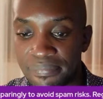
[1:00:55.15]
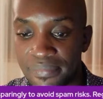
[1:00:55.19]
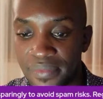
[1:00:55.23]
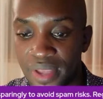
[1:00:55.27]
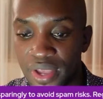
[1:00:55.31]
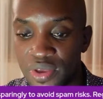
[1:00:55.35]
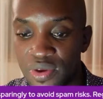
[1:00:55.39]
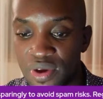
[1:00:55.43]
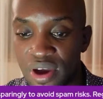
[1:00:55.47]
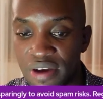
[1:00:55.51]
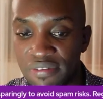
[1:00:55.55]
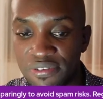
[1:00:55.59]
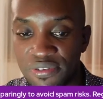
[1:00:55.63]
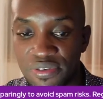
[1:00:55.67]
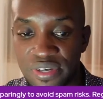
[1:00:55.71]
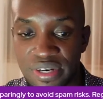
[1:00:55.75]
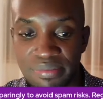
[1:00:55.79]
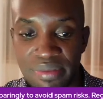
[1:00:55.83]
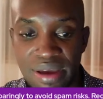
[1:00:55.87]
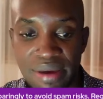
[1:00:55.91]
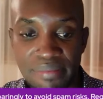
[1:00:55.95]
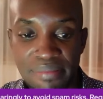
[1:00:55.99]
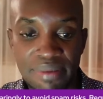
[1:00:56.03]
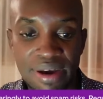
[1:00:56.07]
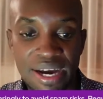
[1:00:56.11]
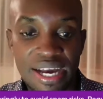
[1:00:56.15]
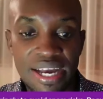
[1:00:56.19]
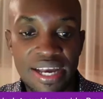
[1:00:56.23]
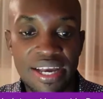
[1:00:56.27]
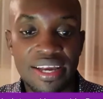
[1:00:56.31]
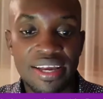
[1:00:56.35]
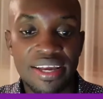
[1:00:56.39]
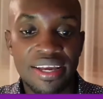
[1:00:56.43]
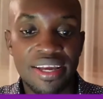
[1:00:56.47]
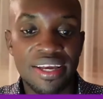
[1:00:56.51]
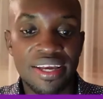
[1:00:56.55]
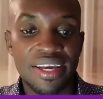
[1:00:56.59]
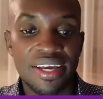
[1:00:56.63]
You have to remember,
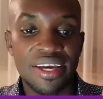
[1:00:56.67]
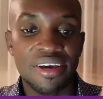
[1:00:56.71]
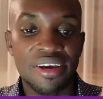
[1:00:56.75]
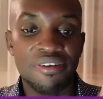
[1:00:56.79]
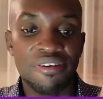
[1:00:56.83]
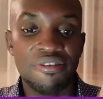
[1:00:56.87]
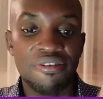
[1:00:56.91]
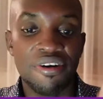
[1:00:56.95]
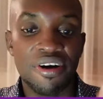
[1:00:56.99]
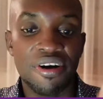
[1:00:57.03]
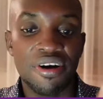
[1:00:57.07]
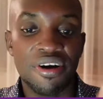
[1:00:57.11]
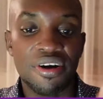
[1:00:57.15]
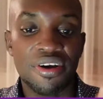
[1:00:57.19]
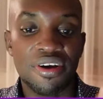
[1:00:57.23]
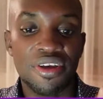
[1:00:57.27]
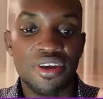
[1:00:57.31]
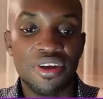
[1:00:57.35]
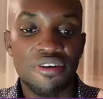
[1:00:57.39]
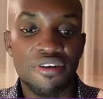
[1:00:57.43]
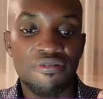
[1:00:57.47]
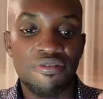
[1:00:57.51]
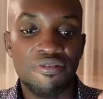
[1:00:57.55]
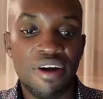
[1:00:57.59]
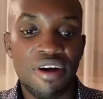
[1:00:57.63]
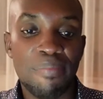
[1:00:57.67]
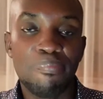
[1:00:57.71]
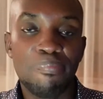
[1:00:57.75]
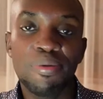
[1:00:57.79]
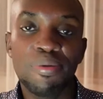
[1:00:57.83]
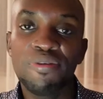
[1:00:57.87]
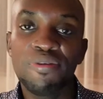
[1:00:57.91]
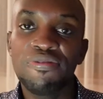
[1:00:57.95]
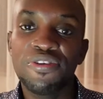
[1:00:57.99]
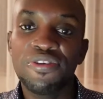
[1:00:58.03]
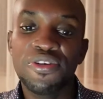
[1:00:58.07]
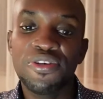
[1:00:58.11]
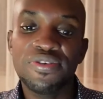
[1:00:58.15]
for
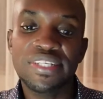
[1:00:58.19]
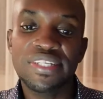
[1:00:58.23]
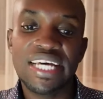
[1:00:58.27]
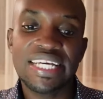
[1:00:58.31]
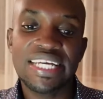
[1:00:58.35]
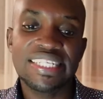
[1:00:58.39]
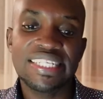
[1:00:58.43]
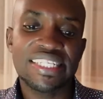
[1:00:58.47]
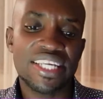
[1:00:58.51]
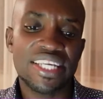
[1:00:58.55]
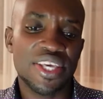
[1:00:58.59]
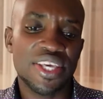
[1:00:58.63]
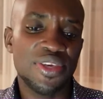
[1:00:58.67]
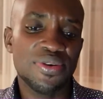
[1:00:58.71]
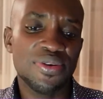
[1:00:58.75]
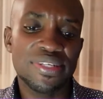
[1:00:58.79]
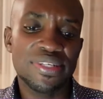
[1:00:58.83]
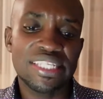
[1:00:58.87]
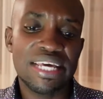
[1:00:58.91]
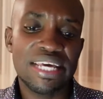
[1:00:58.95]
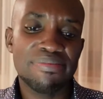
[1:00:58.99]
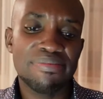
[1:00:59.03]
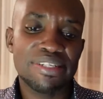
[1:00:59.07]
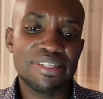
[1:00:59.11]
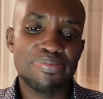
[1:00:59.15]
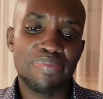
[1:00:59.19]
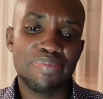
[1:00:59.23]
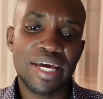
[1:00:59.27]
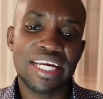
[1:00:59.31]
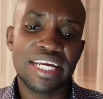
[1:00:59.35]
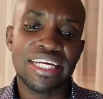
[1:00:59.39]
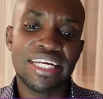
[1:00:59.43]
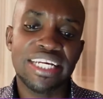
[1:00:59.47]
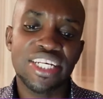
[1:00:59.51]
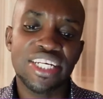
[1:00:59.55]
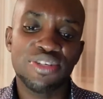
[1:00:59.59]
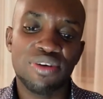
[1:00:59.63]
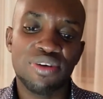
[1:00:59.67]
approved users, use them
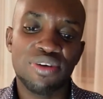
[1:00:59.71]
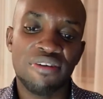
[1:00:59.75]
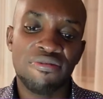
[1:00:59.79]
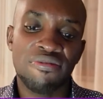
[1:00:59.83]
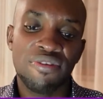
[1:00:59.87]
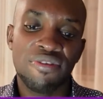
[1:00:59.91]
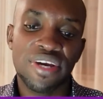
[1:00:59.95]
sparingly to avoid